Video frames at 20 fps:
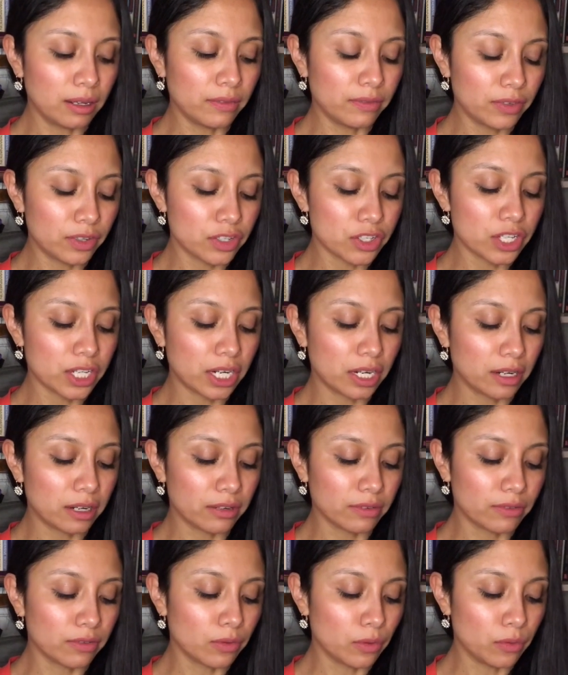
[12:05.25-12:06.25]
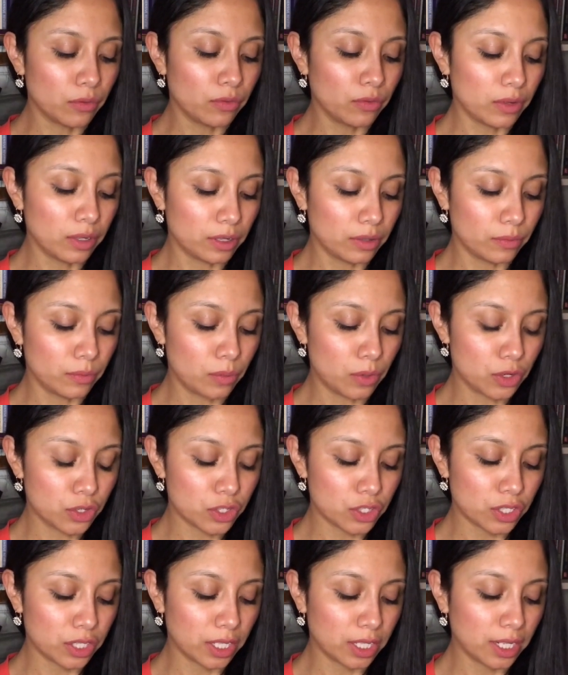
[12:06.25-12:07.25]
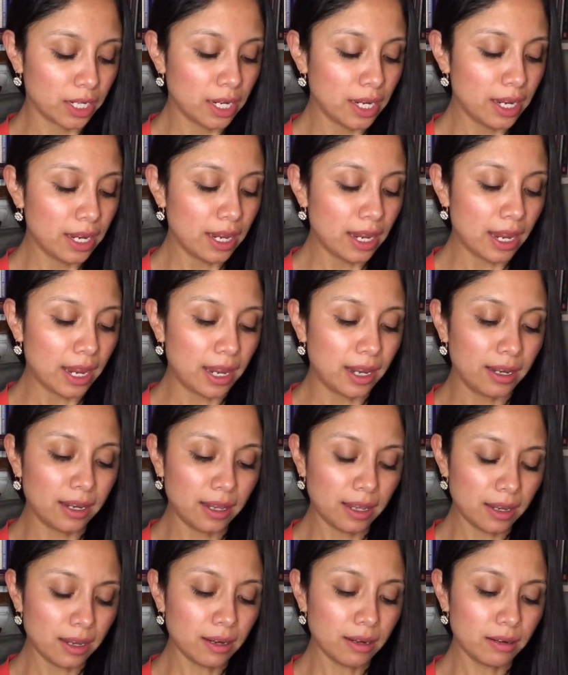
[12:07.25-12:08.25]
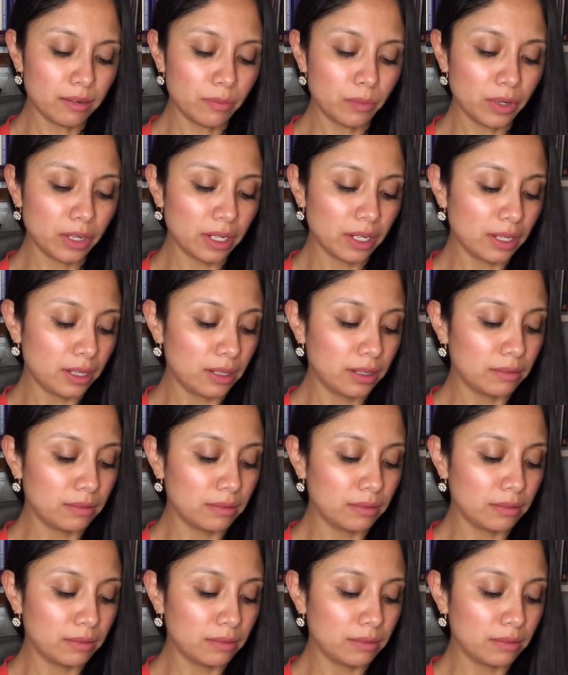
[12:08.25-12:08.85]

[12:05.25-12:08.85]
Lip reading: fair share of washing, and they are pretty,